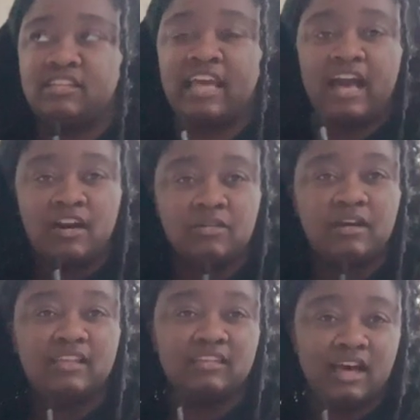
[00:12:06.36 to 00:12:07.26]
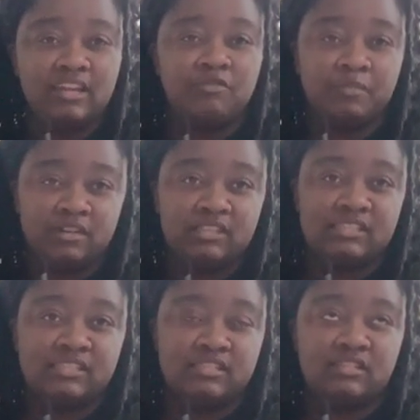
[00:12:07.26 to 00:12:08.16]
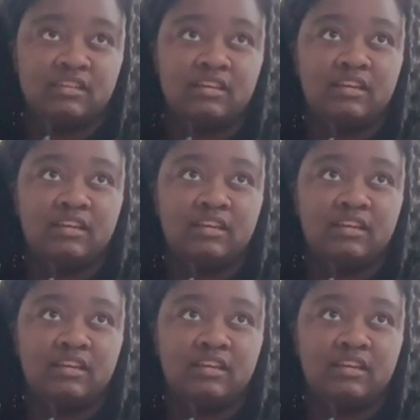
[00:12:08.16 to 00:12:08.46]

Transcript: now a lot of books